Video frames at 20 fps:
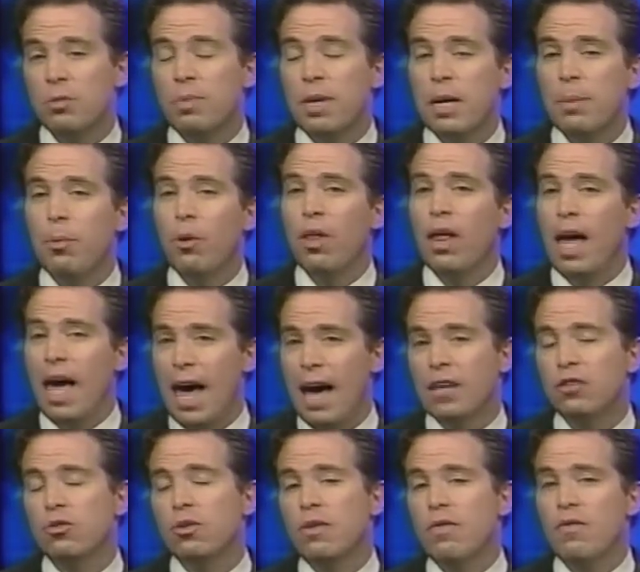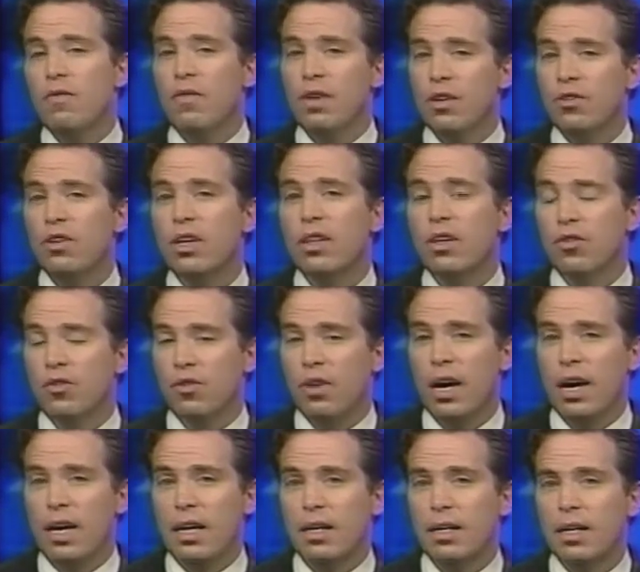people actually visit the
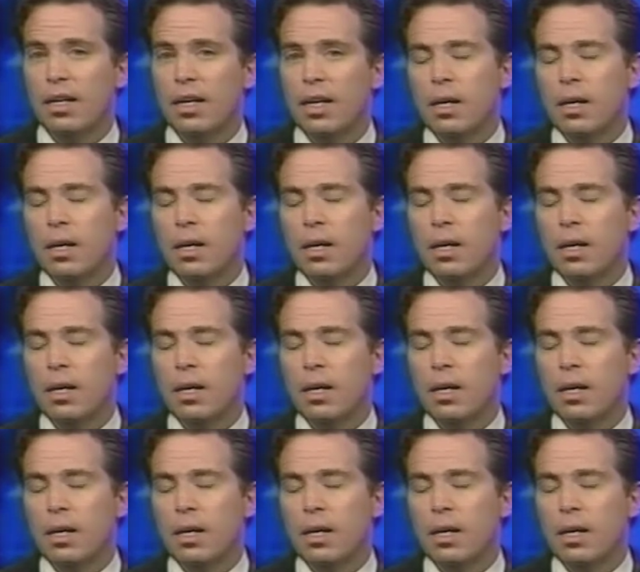site,